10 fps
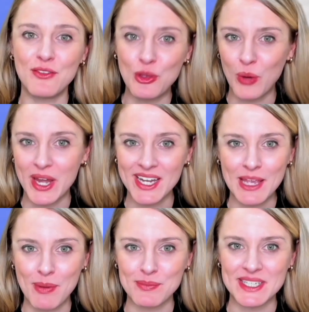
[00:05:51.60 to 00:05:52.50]
And if you want to
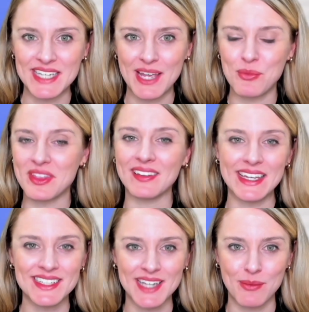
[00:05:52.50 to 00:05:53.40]
keep up to date with the
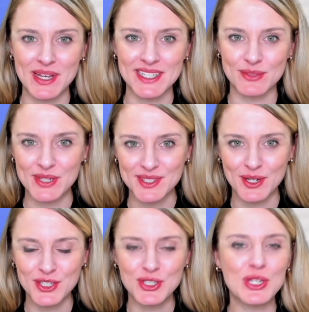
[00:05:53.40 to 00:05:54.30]
latest IBS
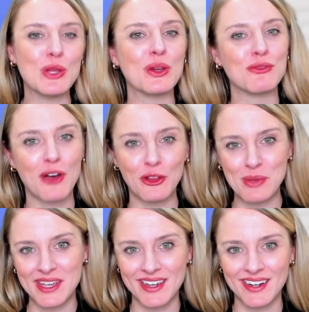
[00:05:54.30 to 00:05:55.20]
research, you can follow
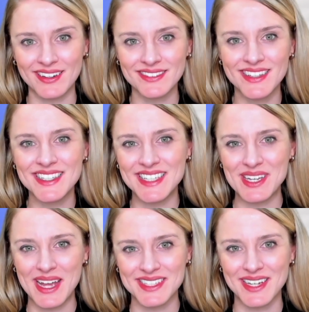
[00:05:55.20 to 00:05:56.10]
me here. See
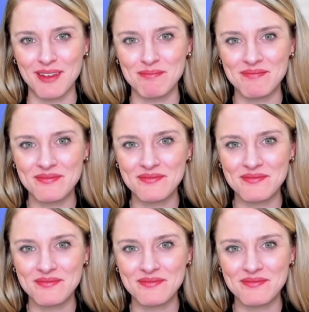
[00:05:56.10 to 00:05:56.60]
you next time.